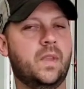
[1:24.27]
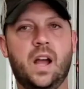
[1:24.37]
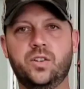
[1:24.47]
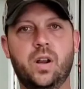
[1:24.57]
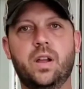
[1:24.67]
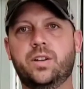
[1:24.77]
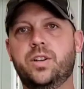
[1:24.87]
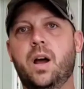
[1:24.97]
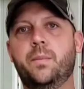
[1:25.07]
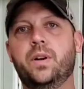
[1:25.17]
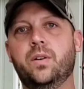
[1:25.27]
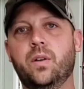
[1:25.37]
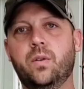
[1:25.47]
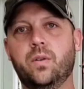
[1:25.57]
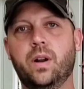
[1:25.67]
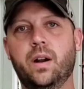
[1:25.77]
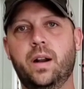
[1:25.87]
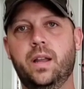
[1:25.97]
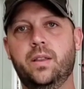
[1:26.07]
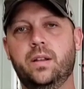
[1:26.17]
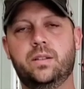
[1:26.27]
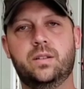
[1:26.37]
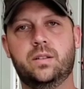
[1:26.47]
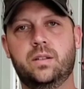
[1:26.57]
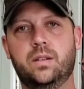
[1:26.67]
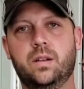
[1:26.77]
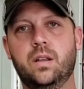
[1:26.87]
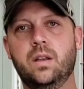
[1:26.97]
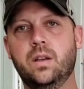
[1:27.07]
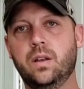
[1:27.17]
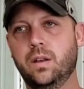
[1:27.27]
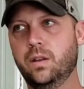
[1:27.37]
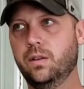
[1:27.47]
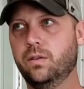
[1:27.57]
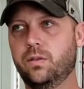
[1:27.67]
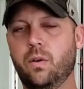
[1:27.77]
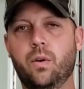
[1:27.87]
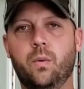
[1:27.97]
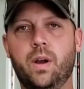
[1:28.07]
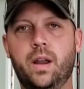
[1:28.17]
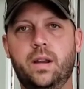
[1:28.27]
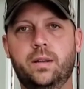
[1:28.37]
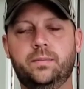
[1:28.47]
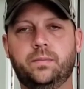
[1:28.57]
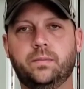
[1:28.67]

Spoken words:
hydraulic shop in your local area that's throwing away